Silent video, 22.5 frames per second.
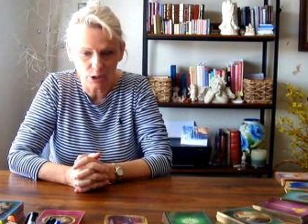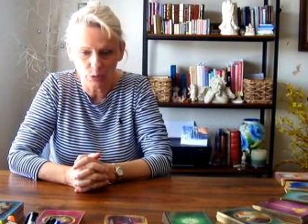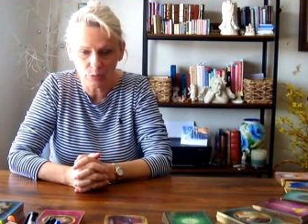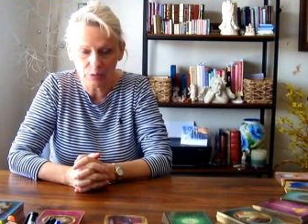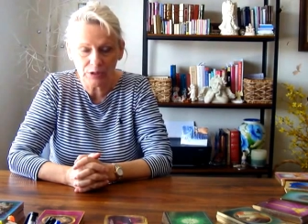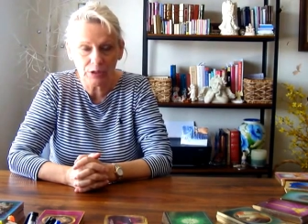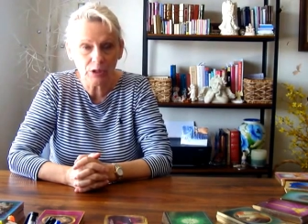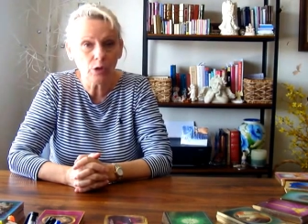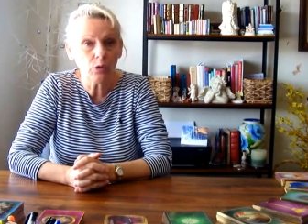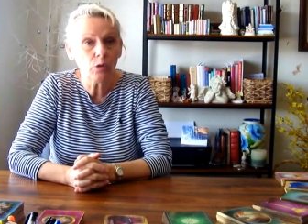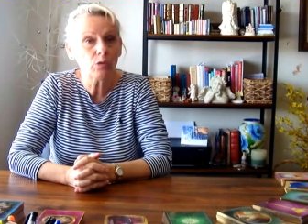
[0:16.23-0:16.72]

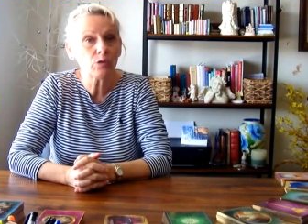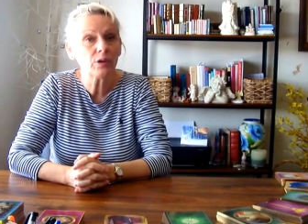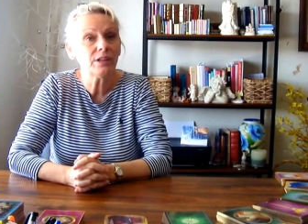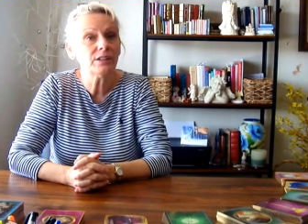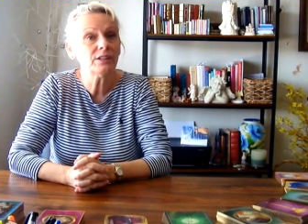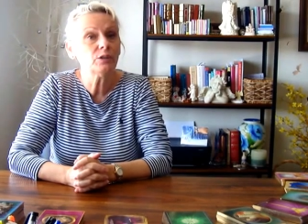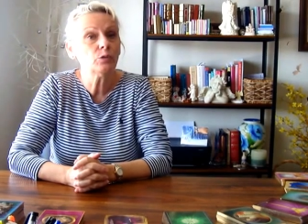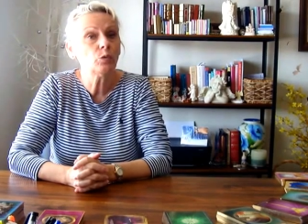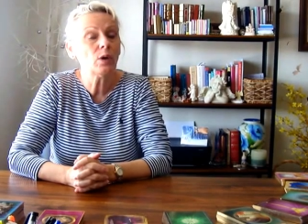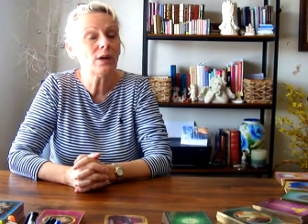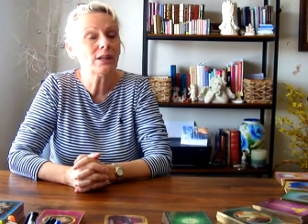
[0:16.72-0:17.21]
We know
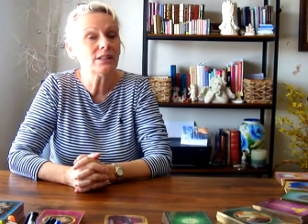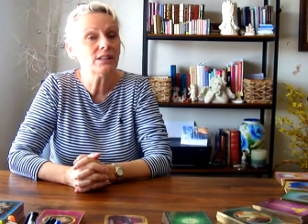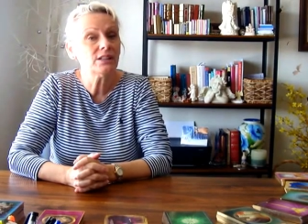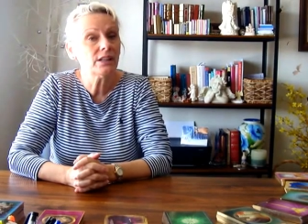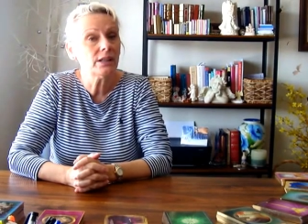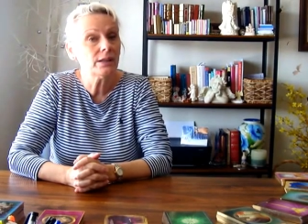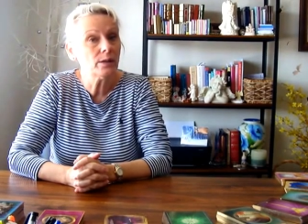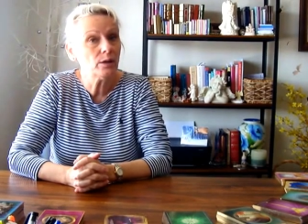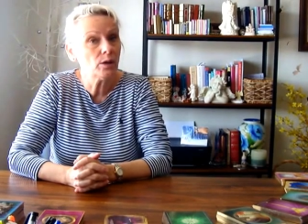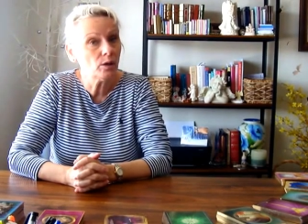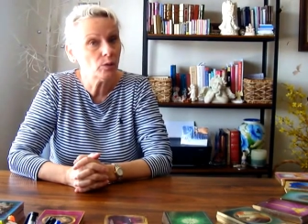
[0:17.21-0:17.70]
already what
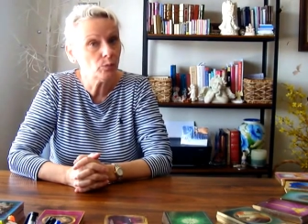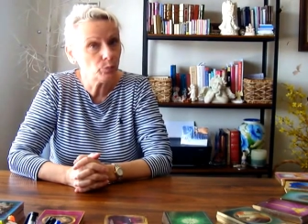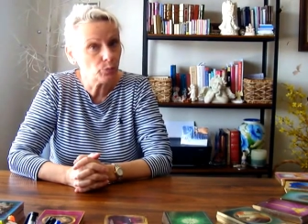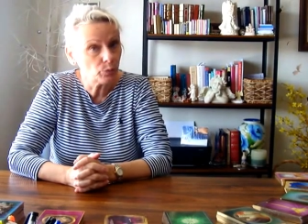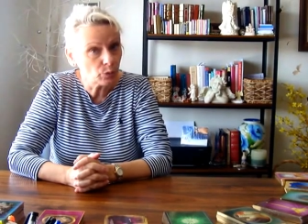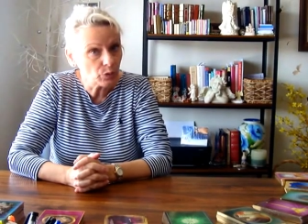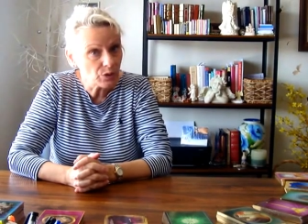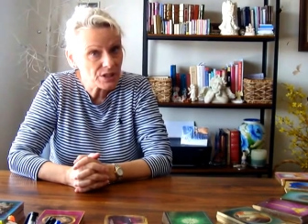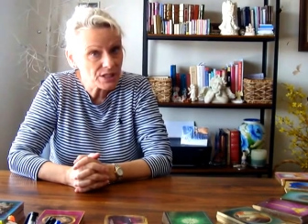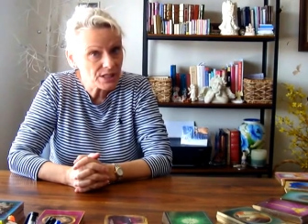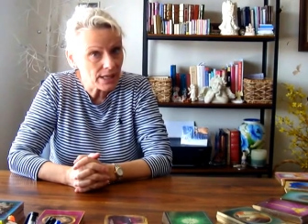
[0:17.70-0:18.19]
the
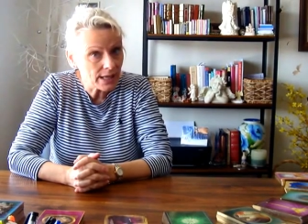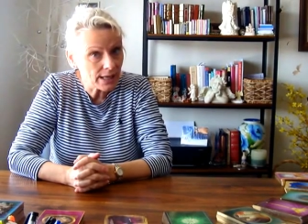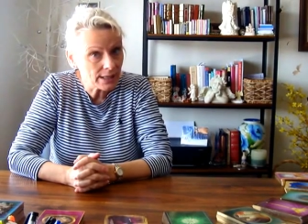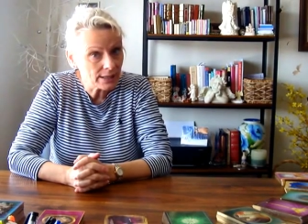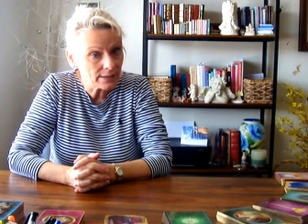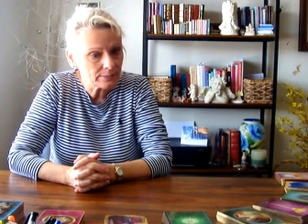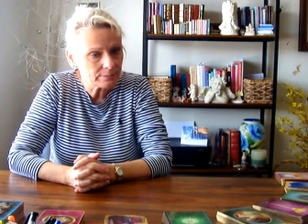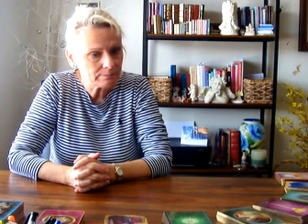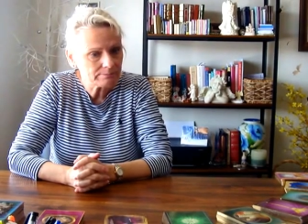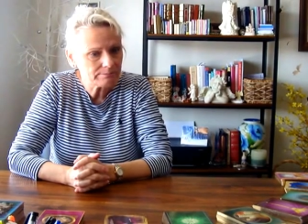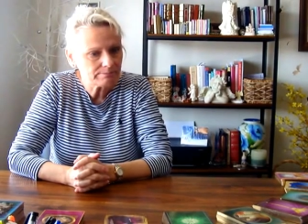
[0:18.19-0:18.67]
book said,